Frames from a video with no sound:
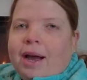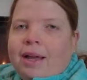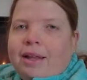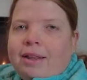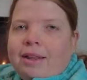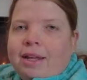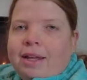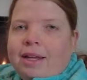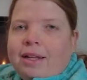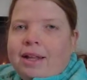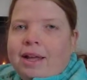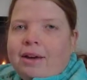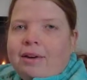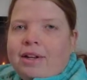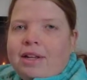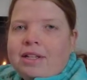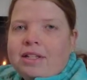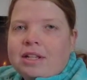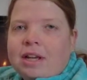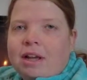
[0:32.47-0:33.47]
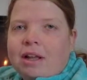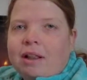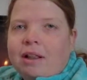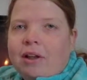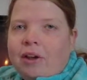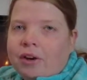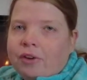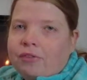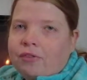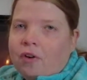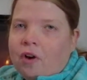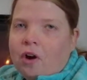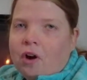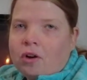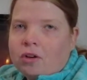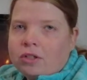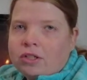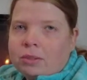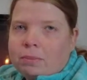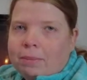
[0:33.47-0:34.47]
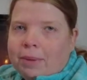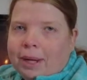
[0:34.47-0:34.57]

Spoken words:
I think there is a lot of awesome